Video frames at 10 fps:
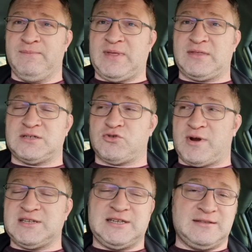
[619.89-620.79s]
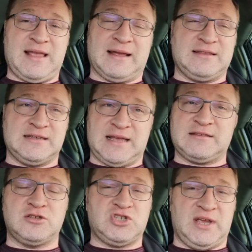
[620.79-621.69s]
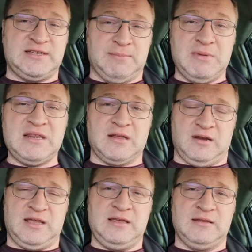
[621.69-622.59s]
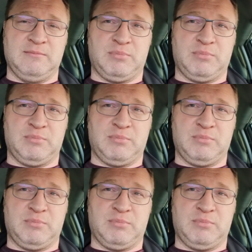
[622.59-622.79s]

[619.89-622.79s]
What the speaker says: That the strategy and tactics had to change immediately